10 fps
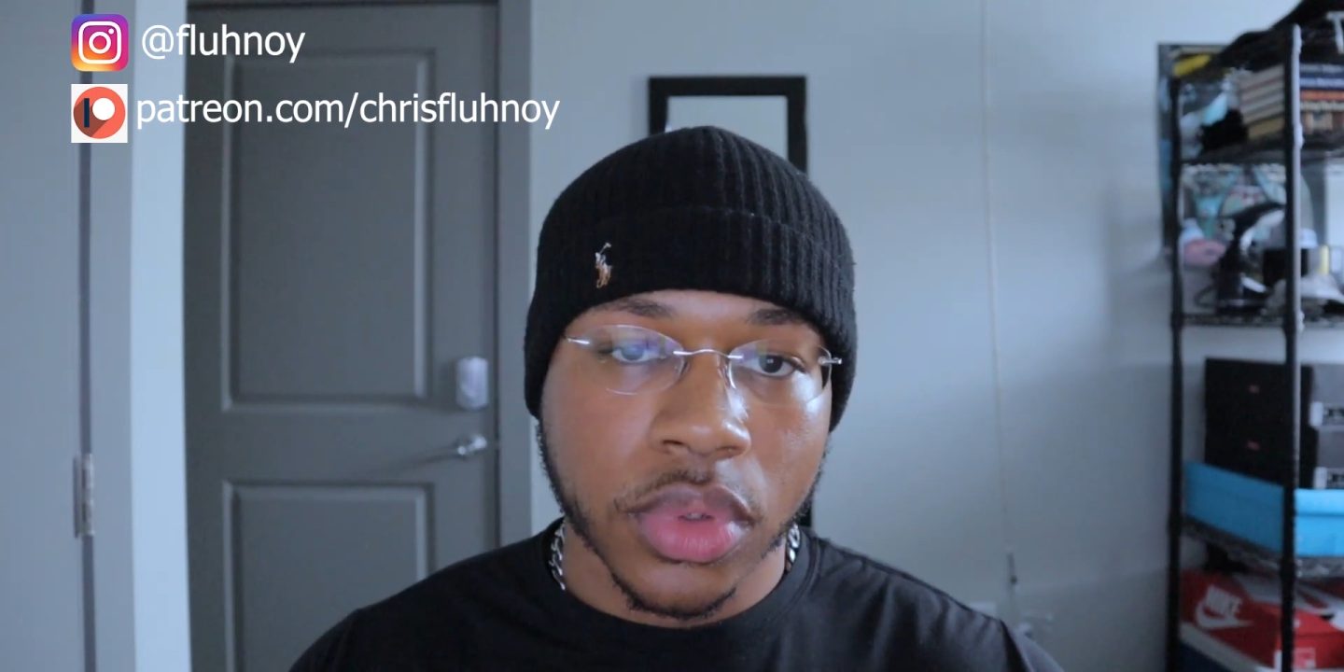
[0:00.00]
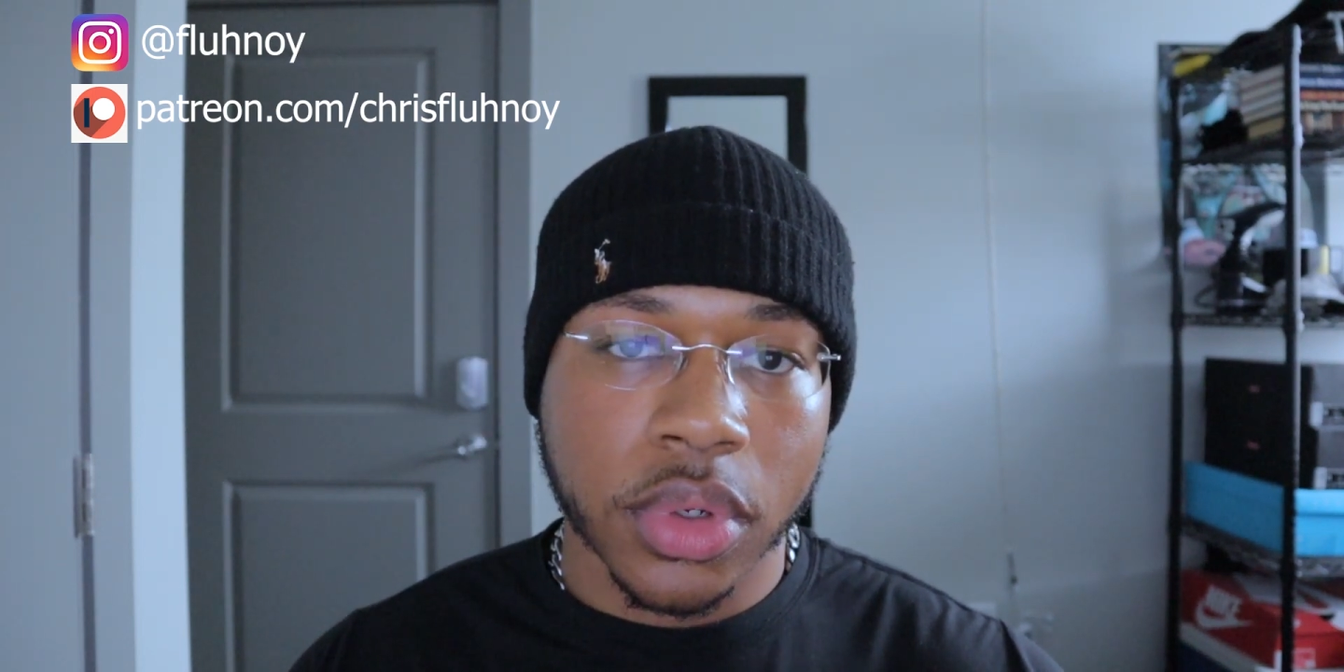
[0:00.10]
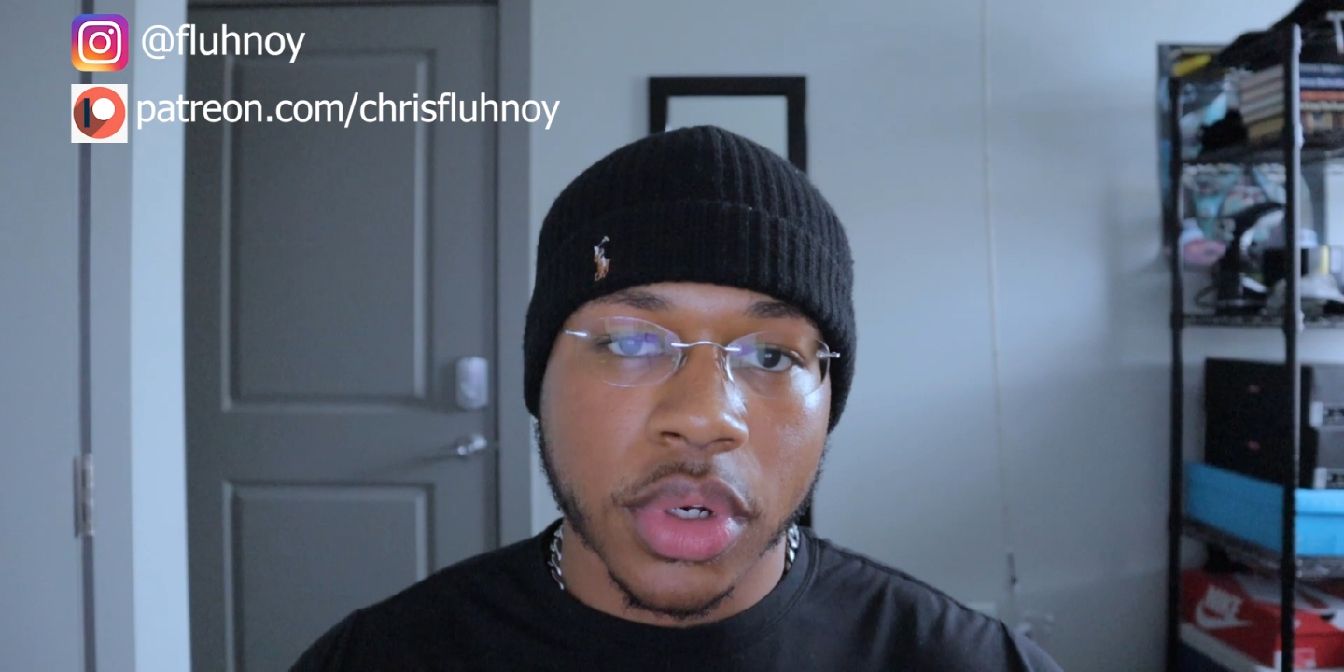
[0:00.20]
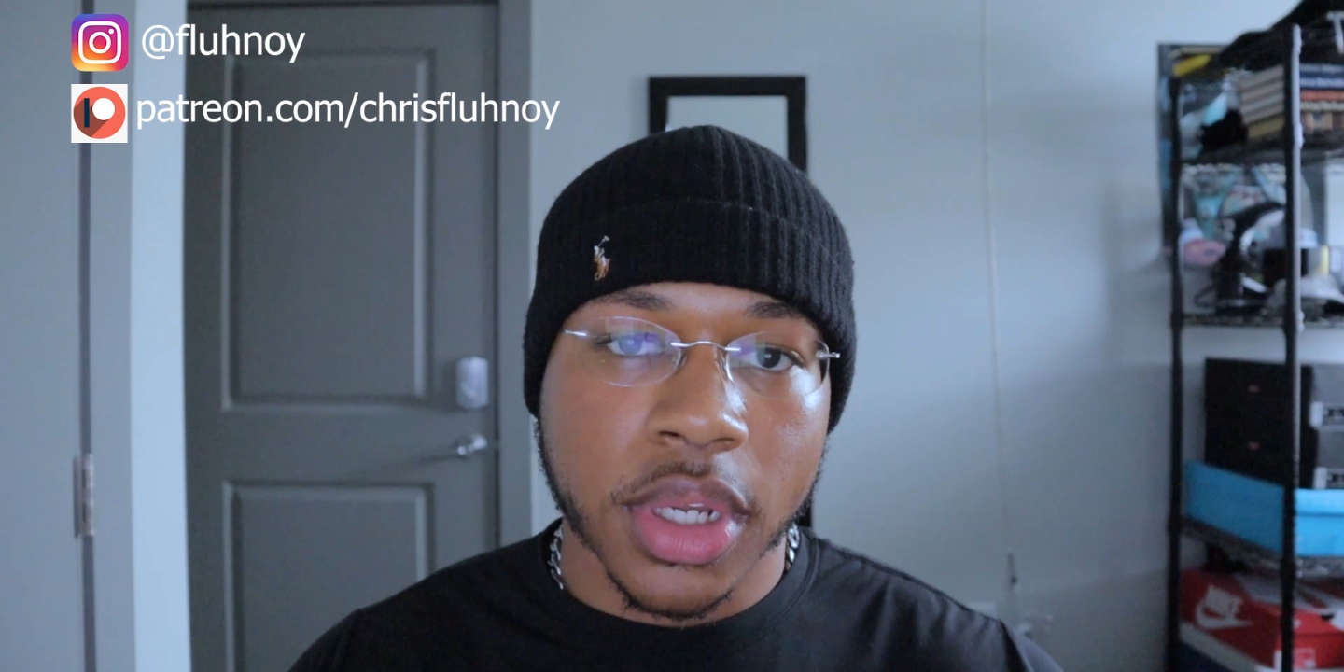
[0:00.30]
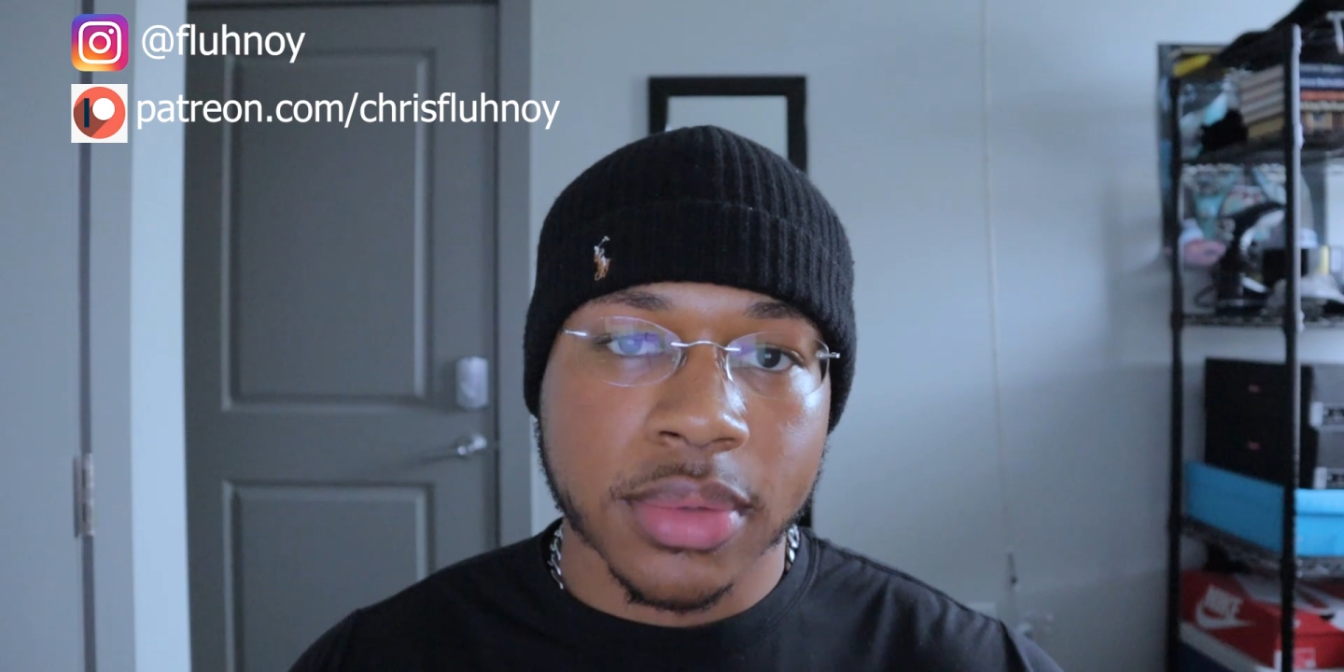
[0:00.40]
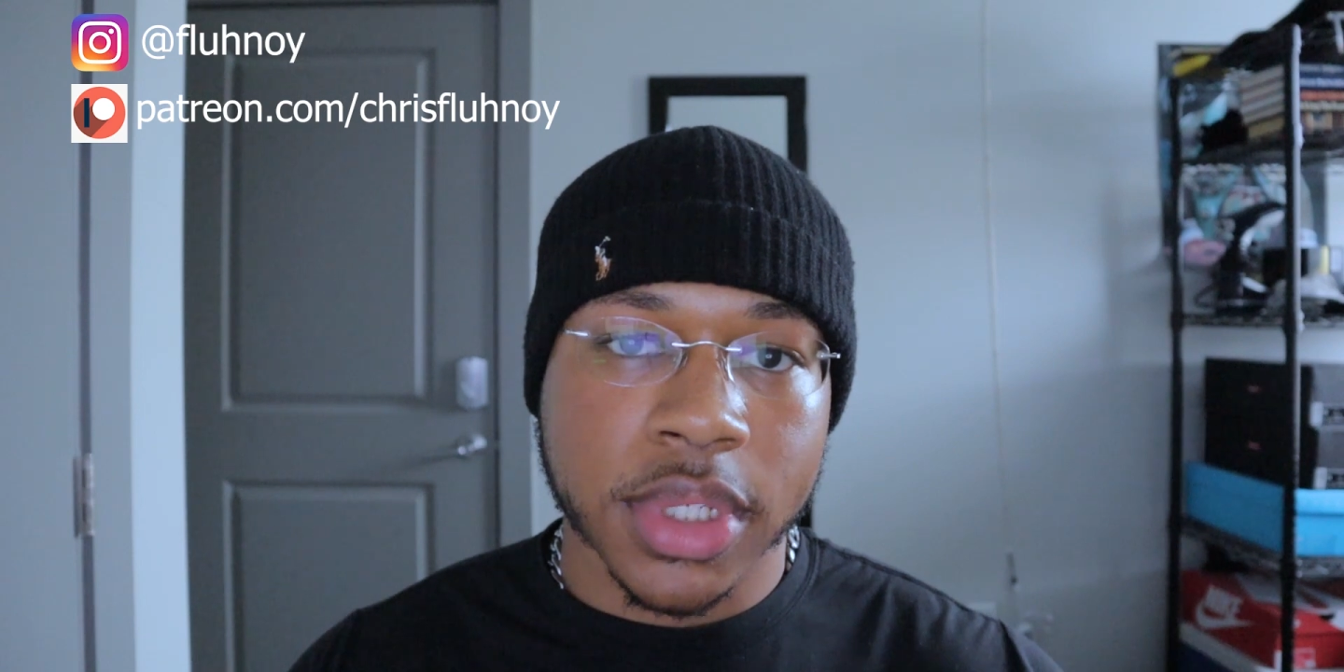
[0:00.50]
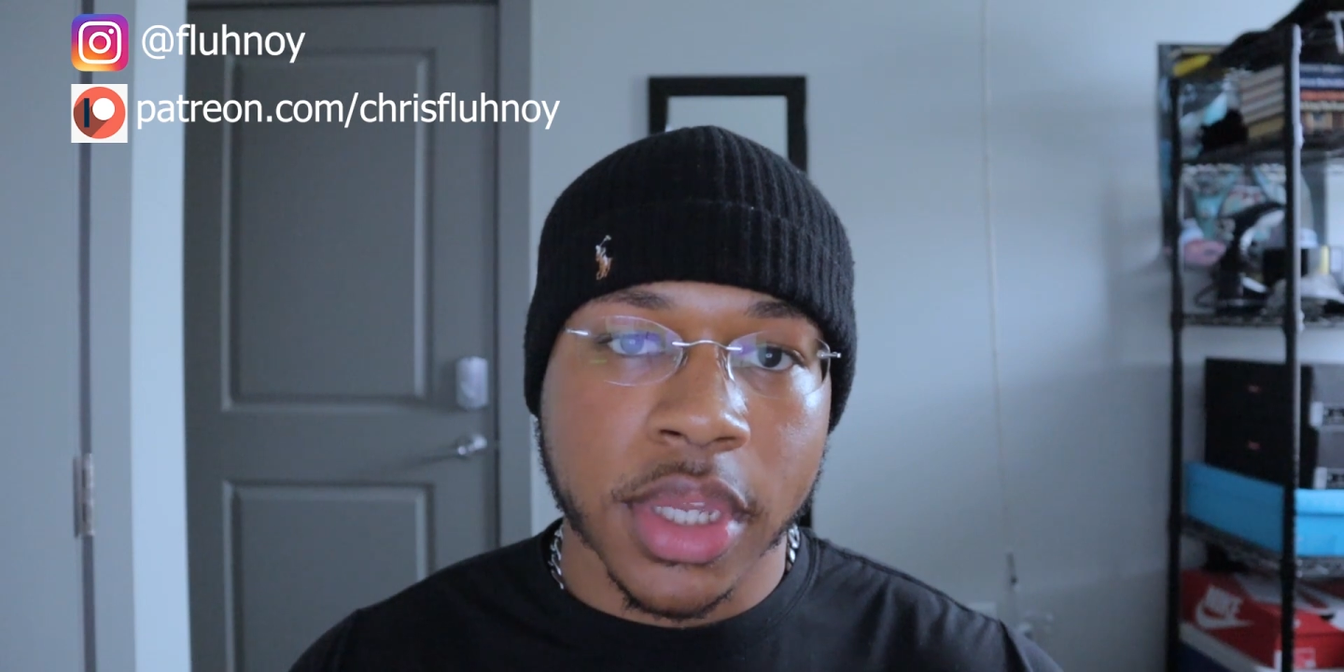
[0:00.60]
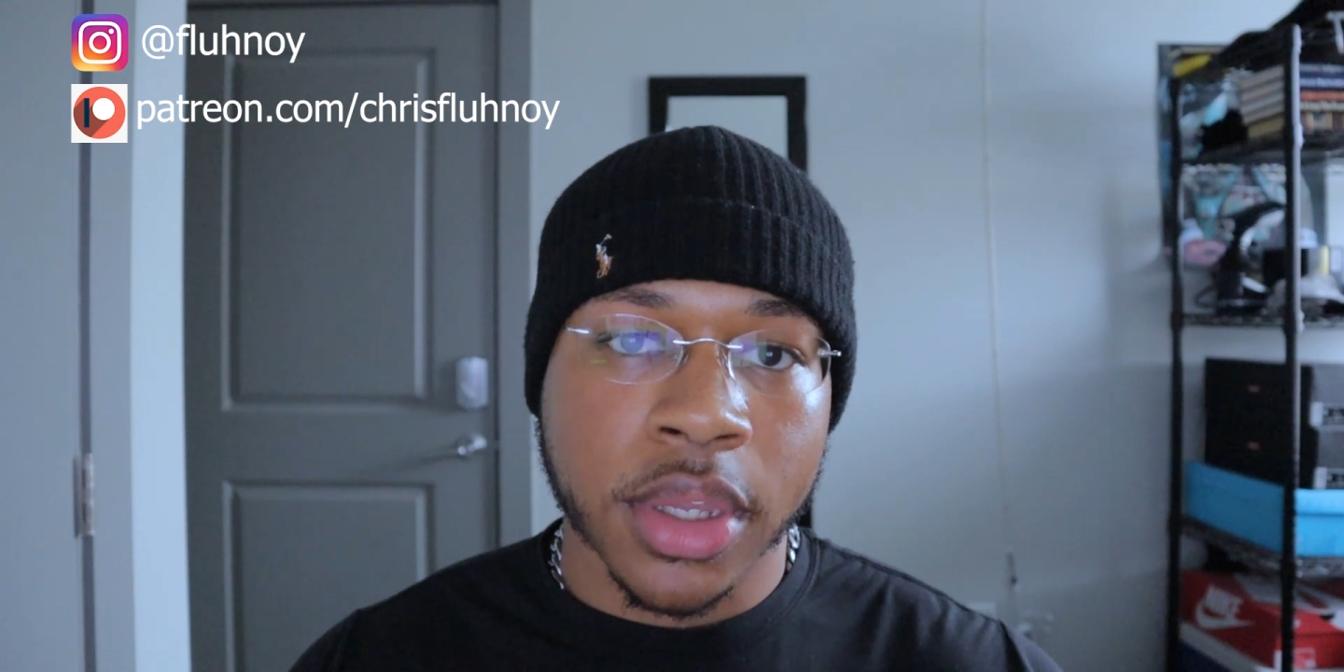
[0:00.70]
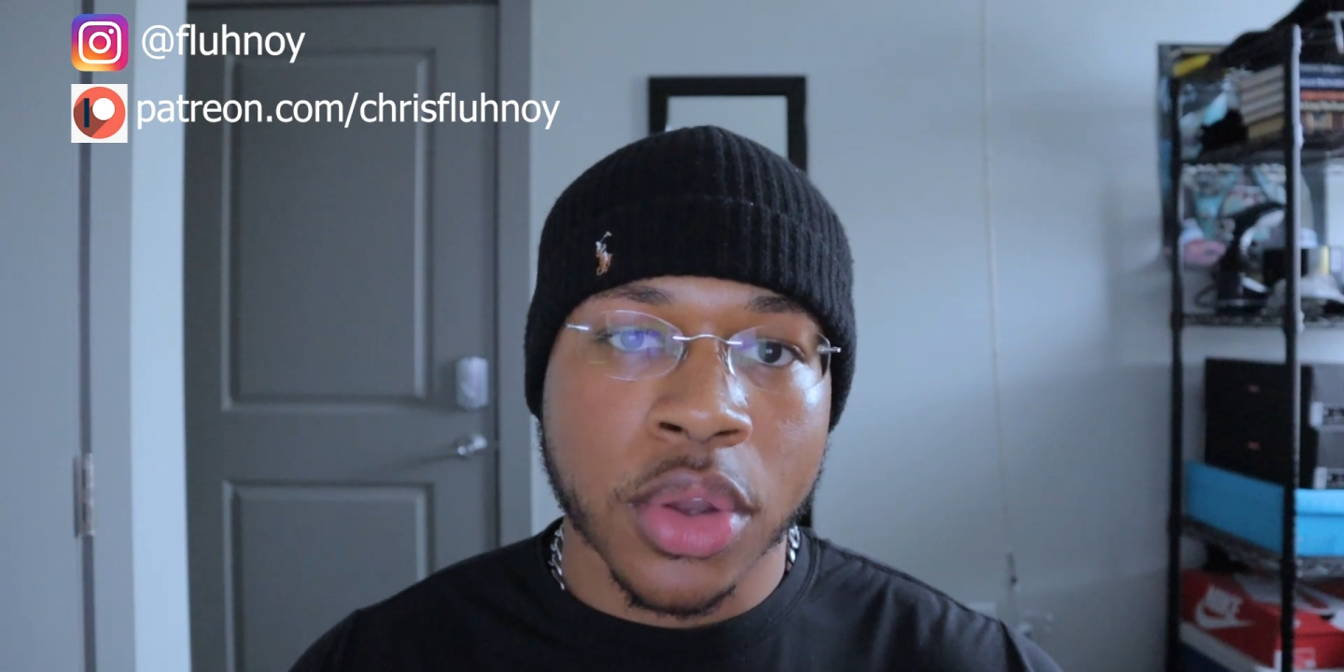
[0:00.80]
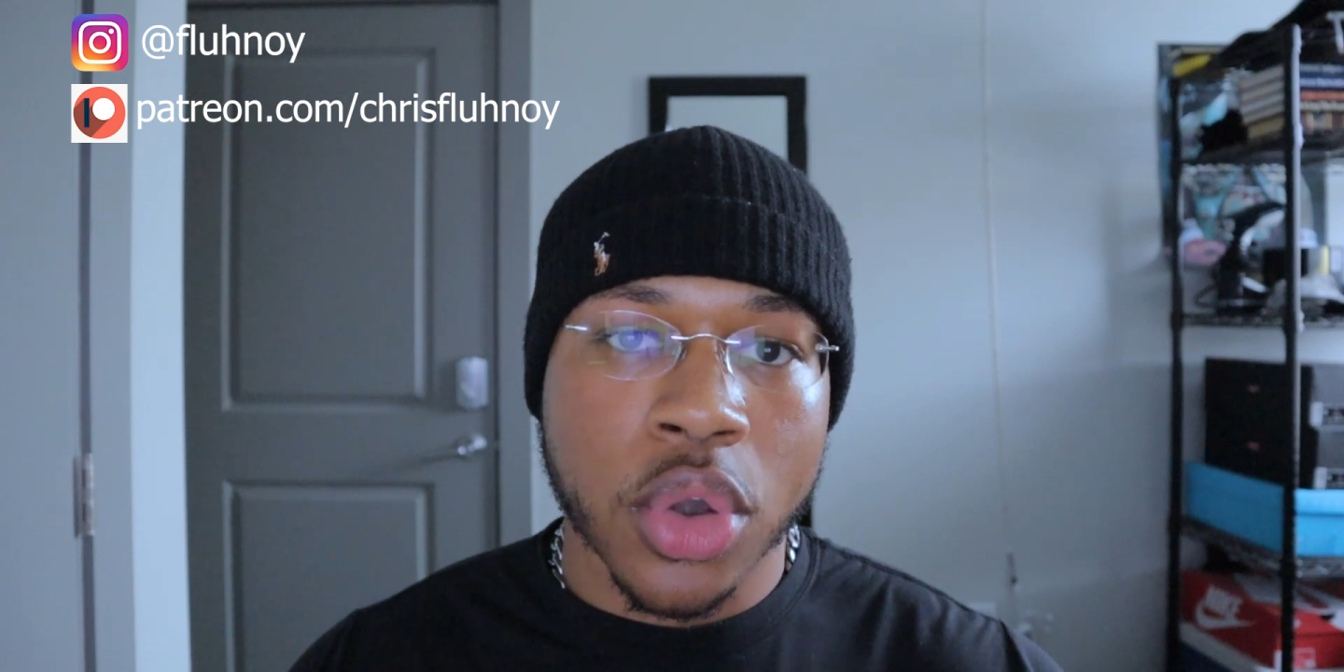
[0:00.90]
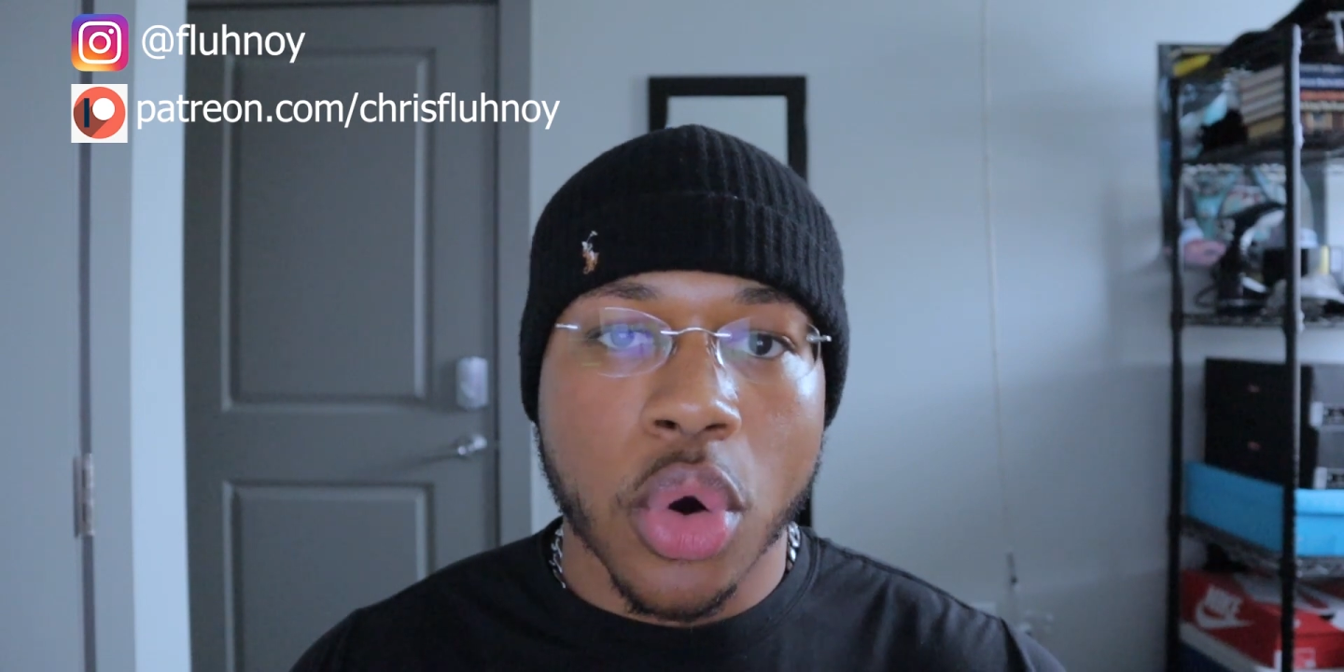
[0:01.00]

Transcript: you know what I'm saying?